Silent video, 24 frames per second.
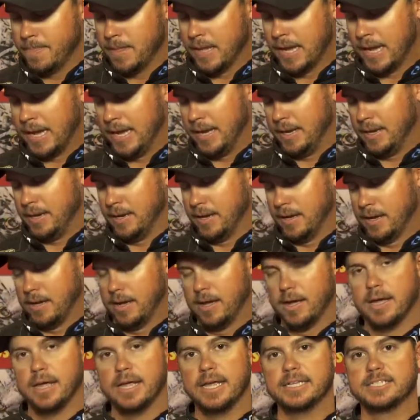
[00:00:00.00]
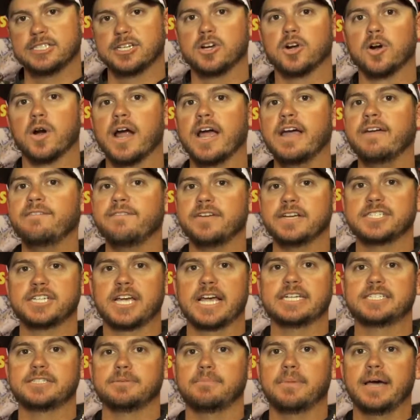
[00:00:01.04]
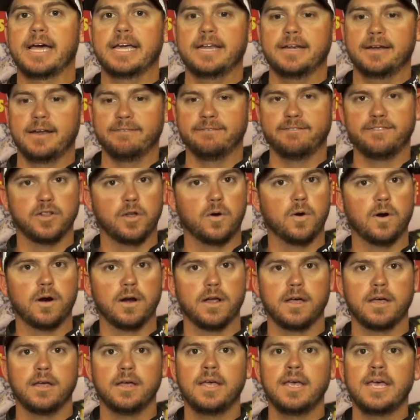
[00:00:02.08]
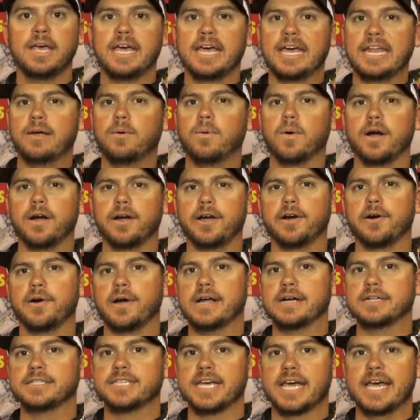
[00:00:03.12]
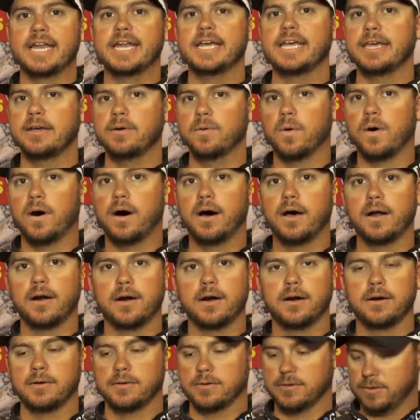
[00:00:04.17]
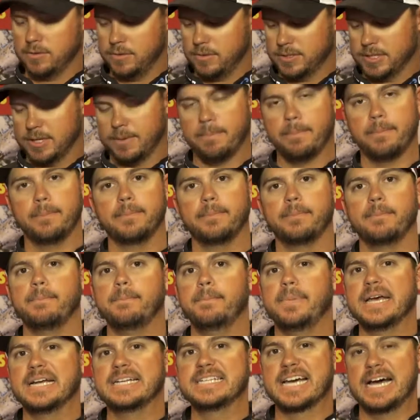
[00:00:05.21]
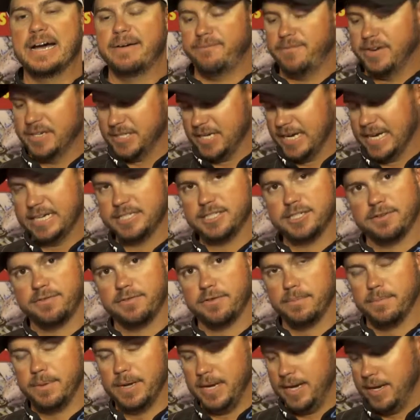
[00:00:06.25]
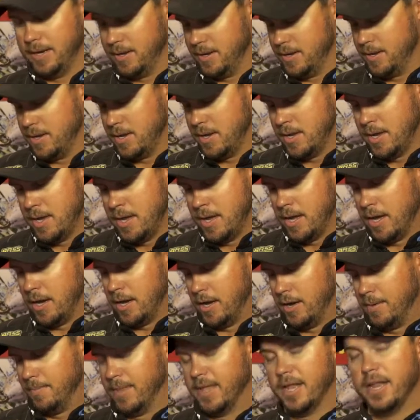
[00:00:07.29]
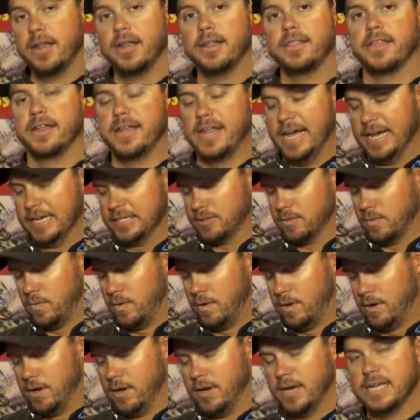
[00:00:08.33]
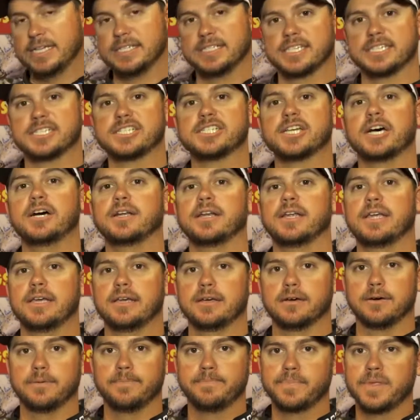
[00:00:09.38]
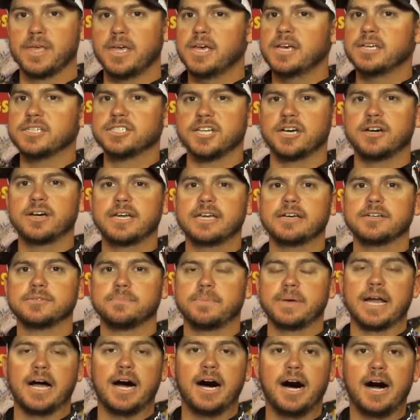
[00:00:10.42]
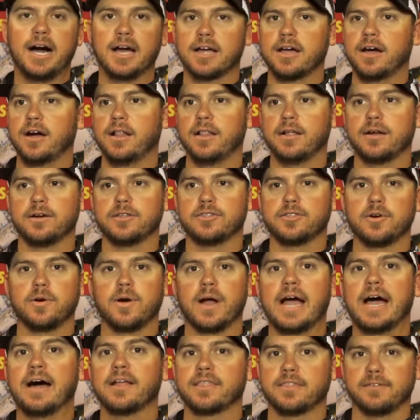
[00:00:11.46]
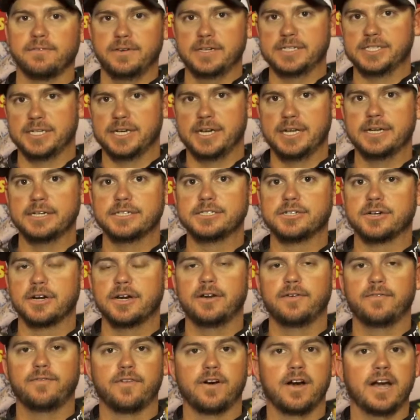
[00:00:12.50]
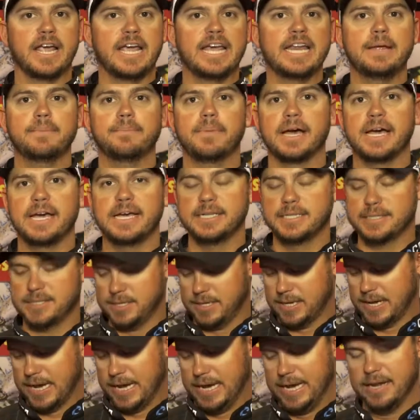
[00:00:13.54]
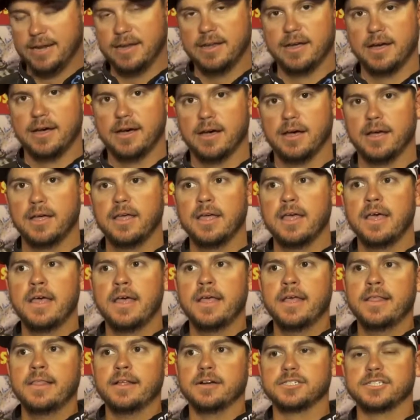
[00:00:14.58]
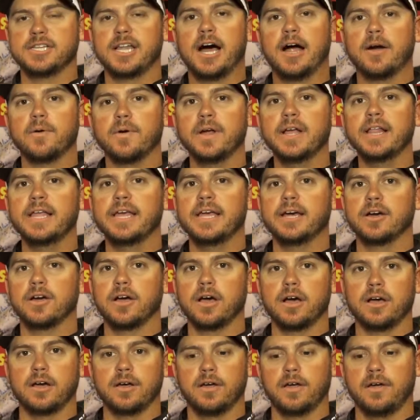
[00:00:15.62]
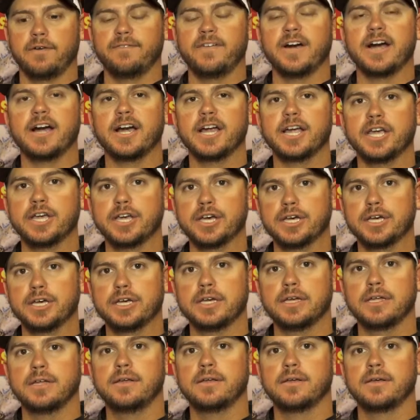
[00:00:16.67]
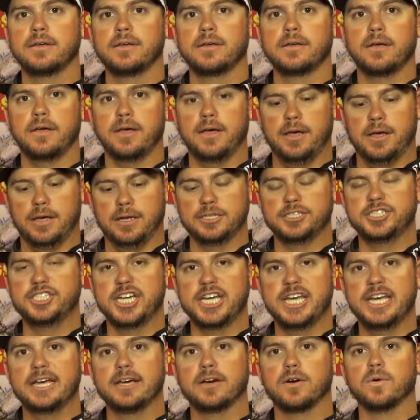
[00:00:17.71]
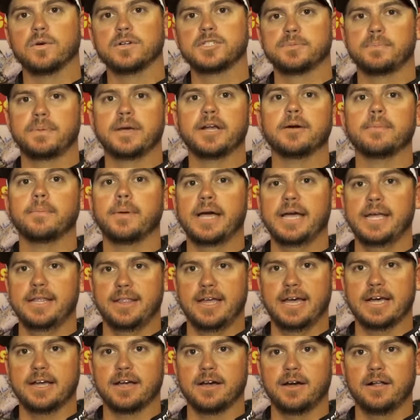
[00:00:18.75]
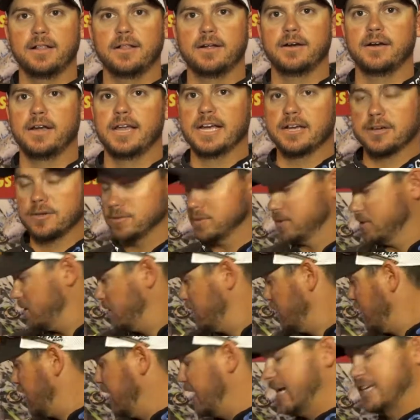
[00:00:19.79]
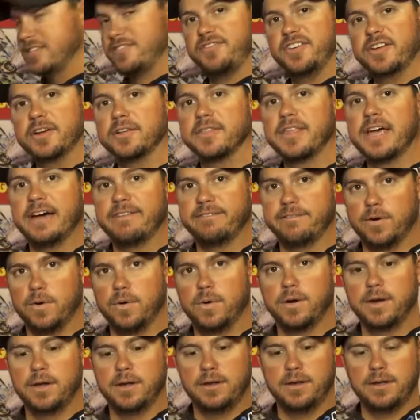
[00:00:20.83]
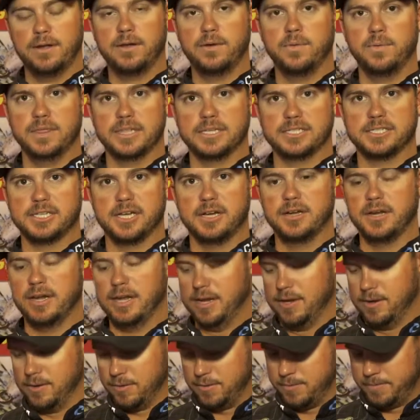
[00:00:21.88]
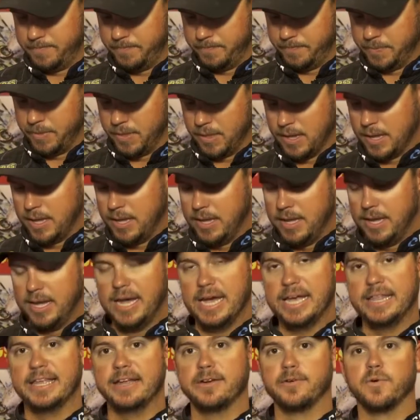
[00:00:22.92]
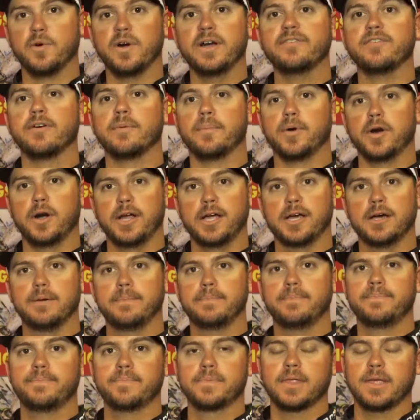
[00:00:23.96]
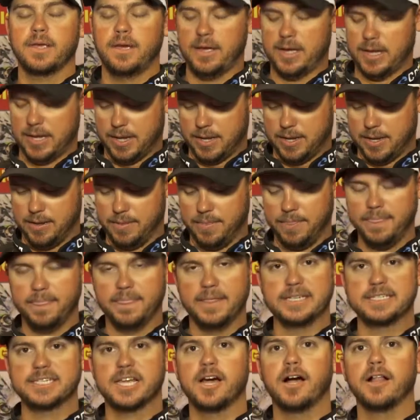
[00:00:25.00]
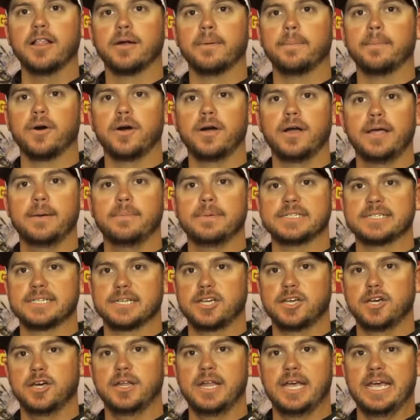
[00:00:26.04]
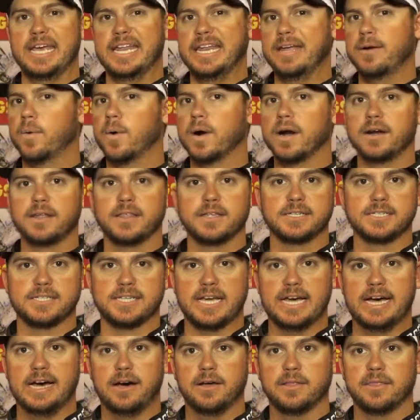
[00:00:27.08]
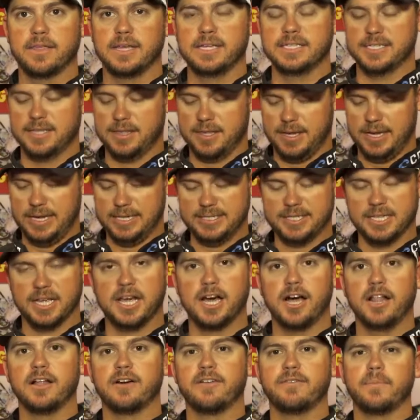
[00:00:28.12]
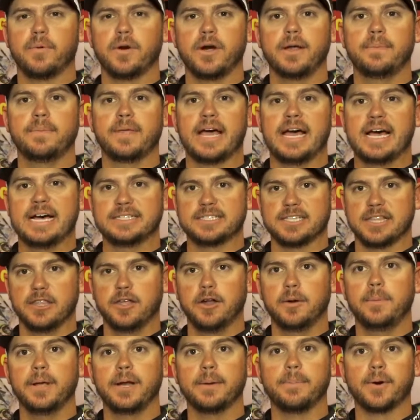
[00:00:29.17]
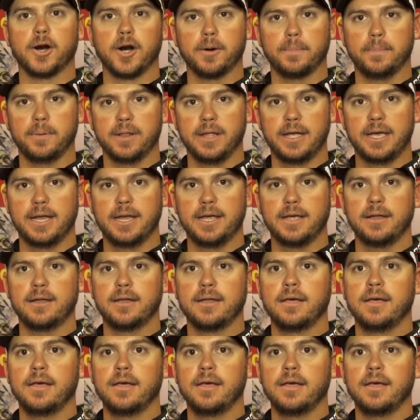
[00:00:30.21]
And uh, it's great fish catching bait in Florida. Anywhere you're around Tannake water, it's a big time fish catcher for me. Um, the, the next one is the sun gill. Sun gill's been a hot color throughout the fishing industry for any baits, and uh, there's not really a, a, a very good uh, jig or spinnerbait in that color. Nichols has filled that void with the sun gill. And then river brim, uh, this color brim is good anywhere in the South. It's the, it's the color brim that has a little bit of purple in it.